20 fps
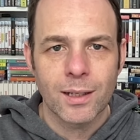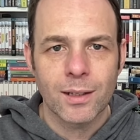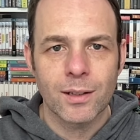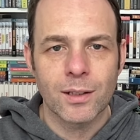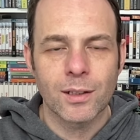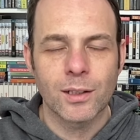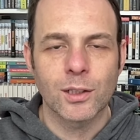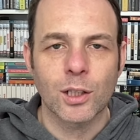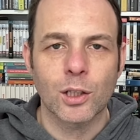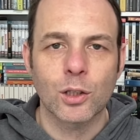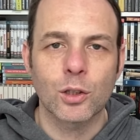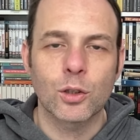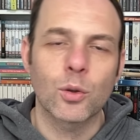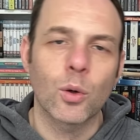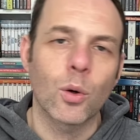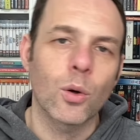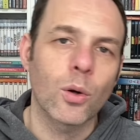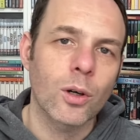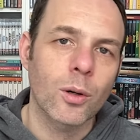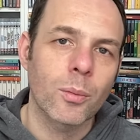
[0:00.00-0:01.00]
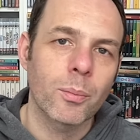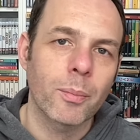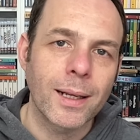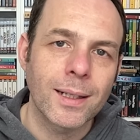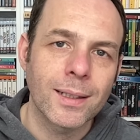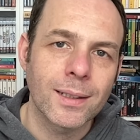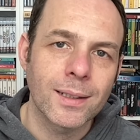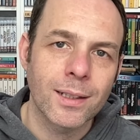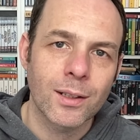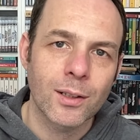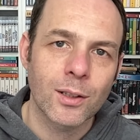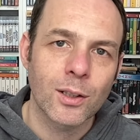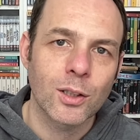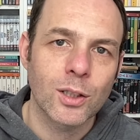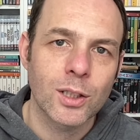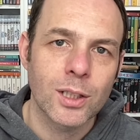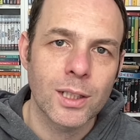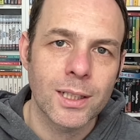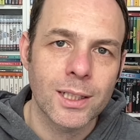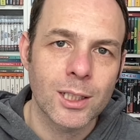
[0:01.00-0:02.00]
there is a stronger mind there than
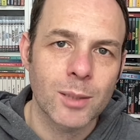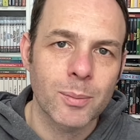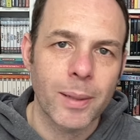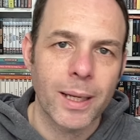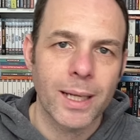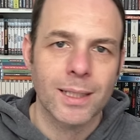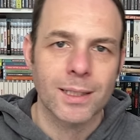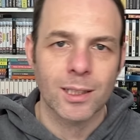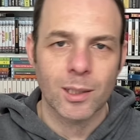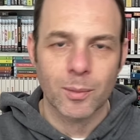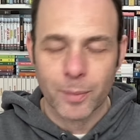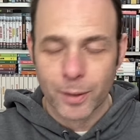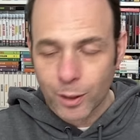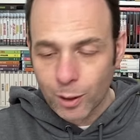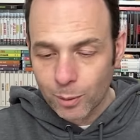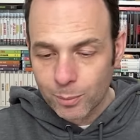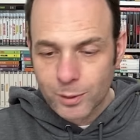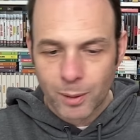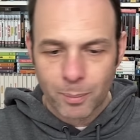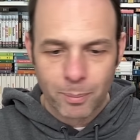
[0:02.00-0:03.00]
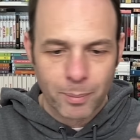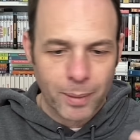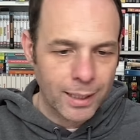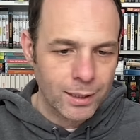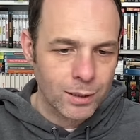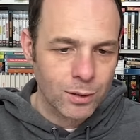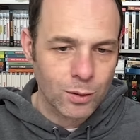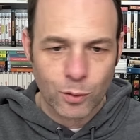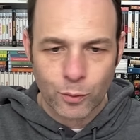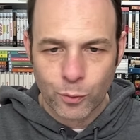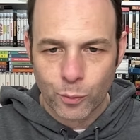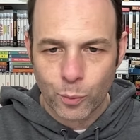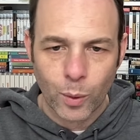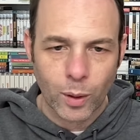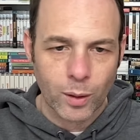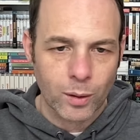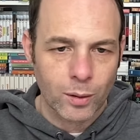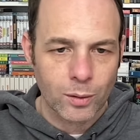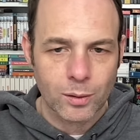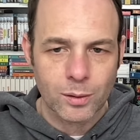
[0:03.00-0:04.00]
she expects, and it becomes a battle of
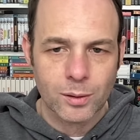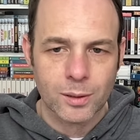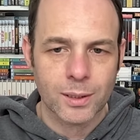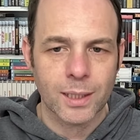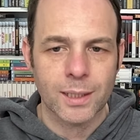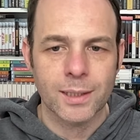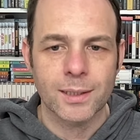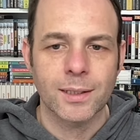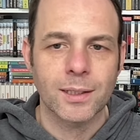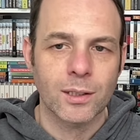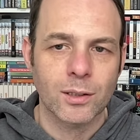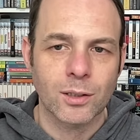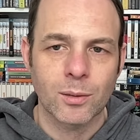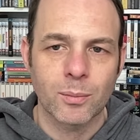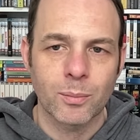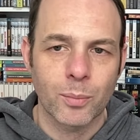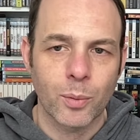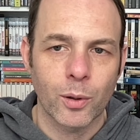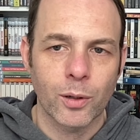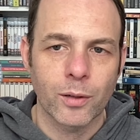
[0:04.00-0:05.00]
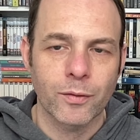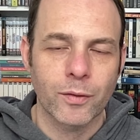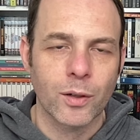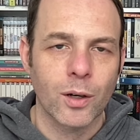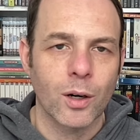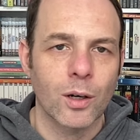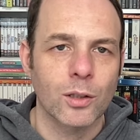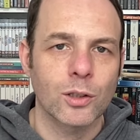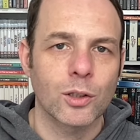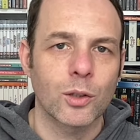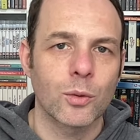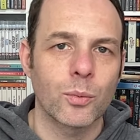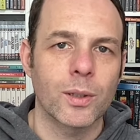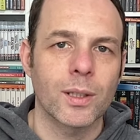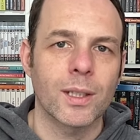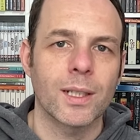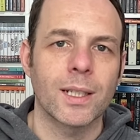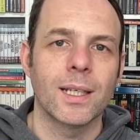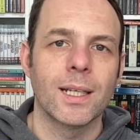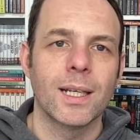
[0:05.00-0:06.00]
wills at a certain point for her to
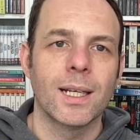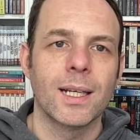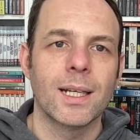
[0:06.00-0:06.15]
really